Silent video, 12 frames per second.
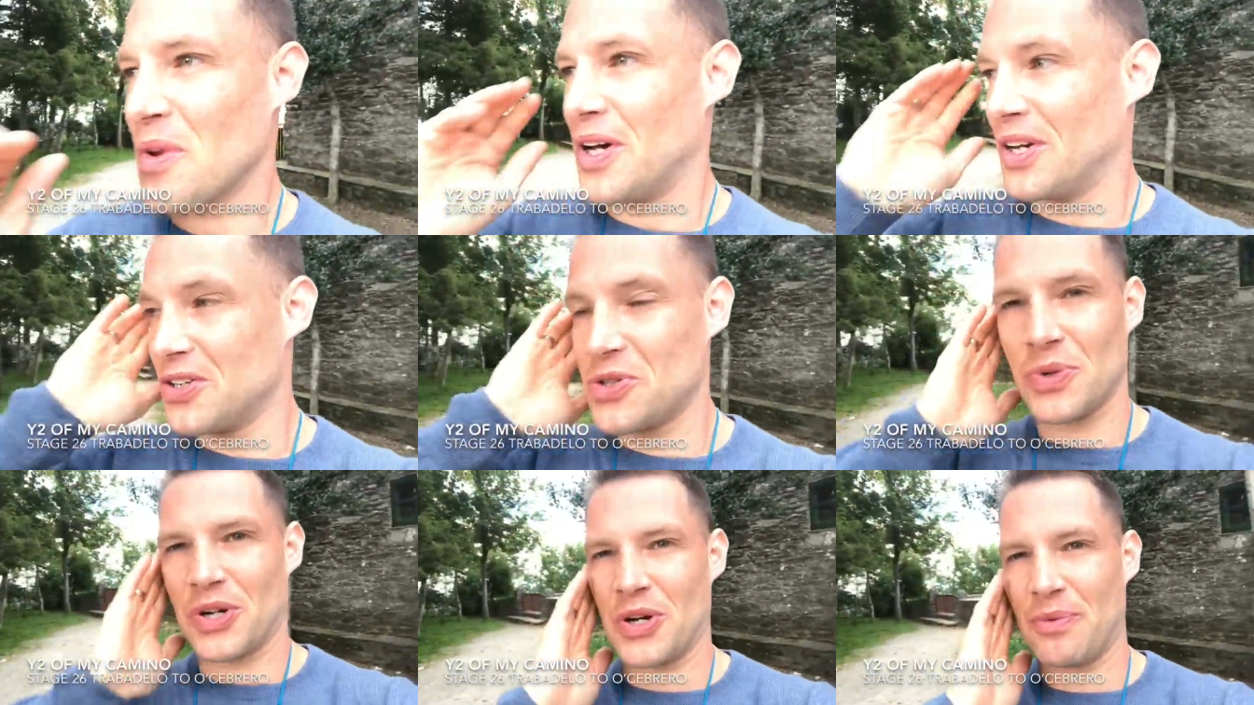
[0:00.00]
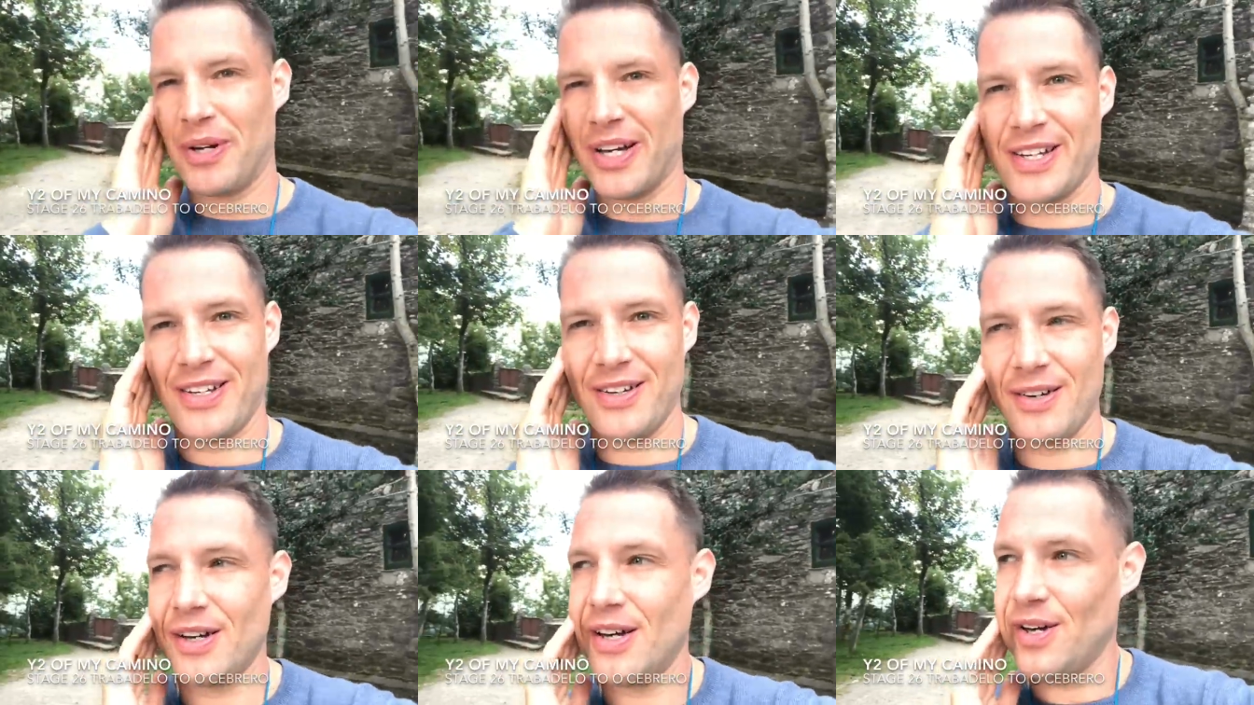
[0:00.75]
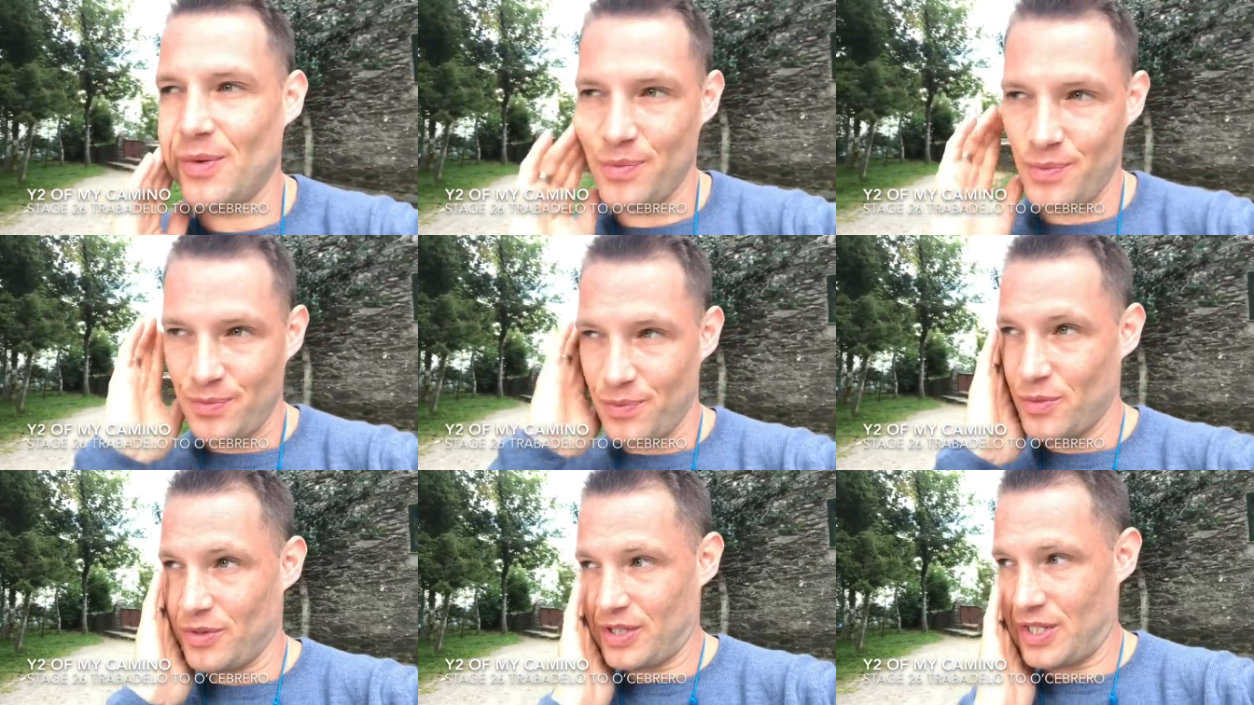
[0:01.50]
I just want to go to bed. Um,
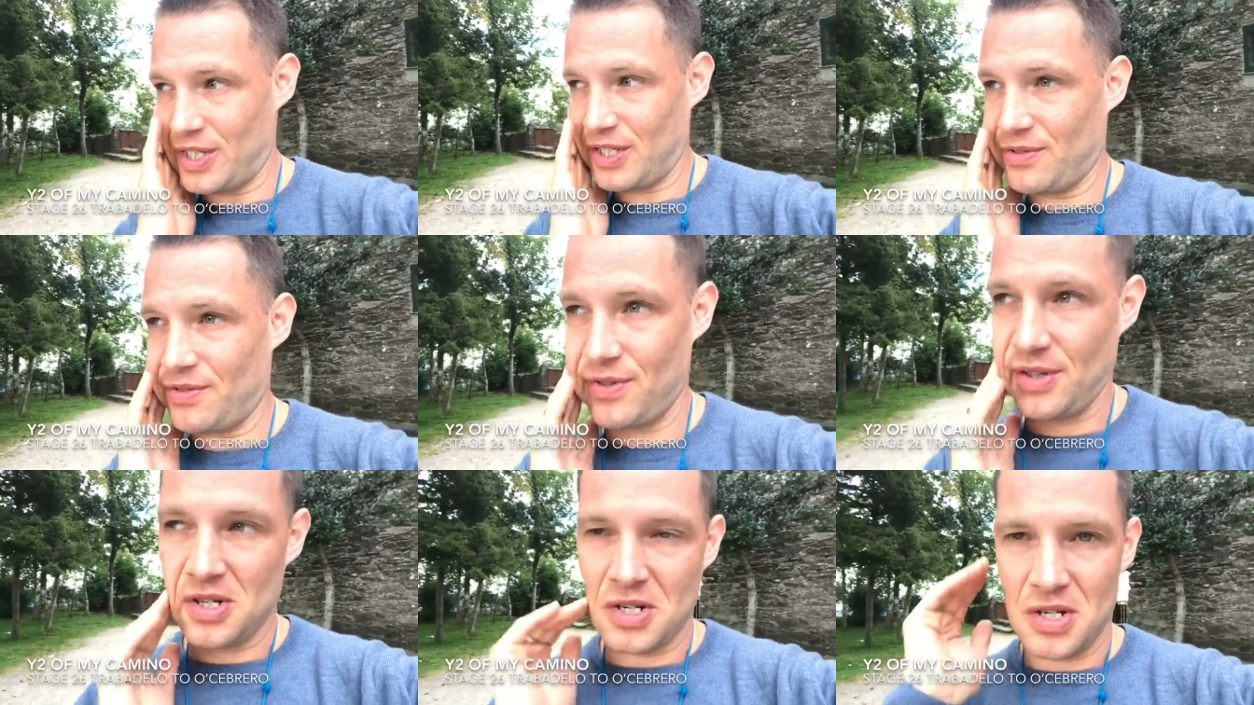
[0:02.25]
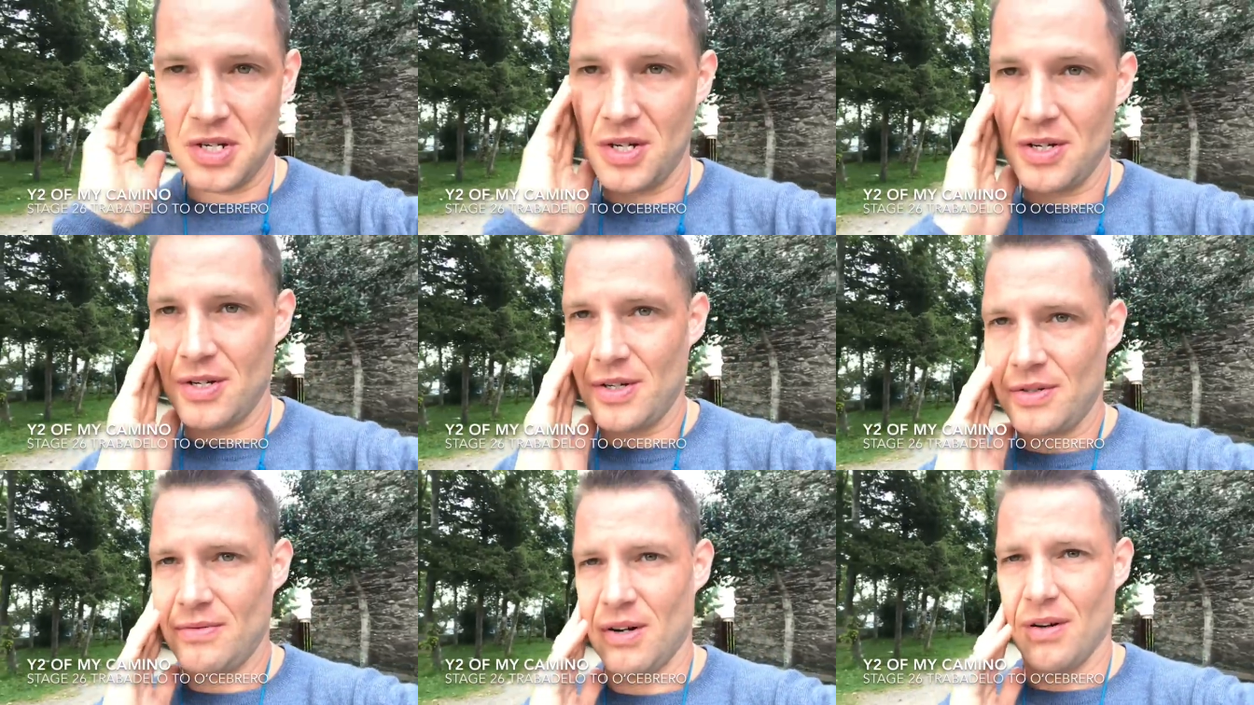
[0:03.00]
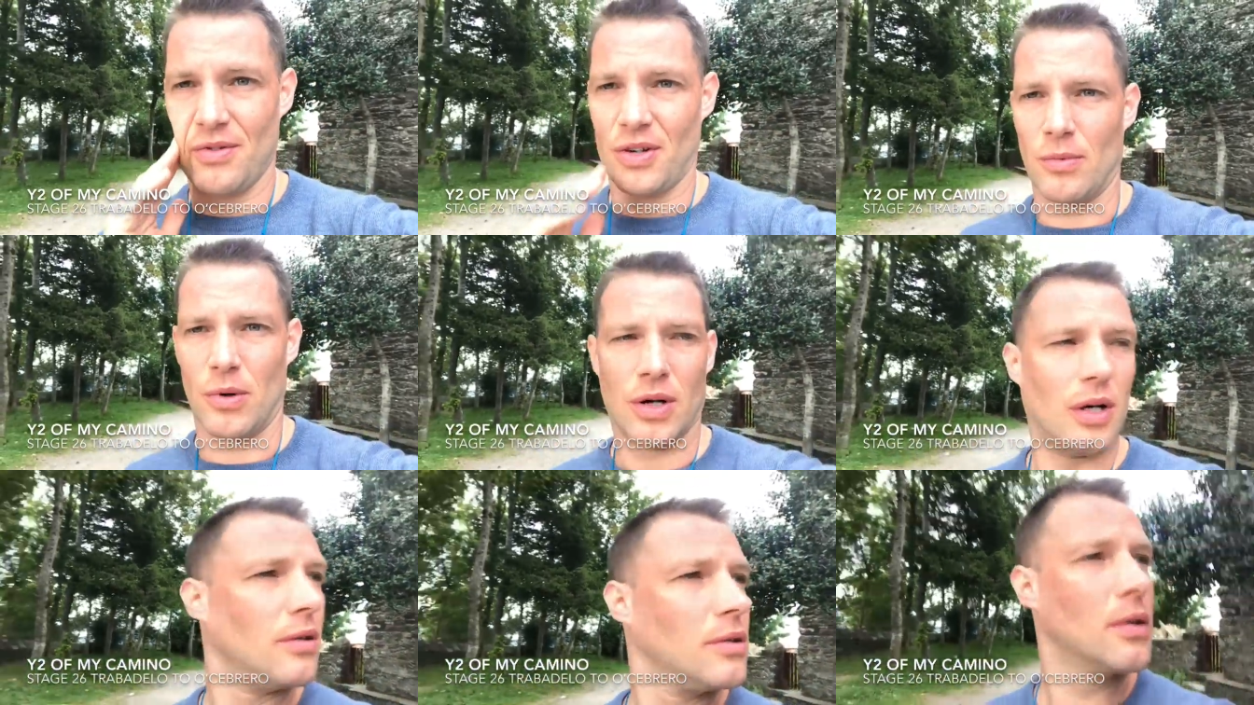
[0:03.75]
we'll see if I'm feeling alright.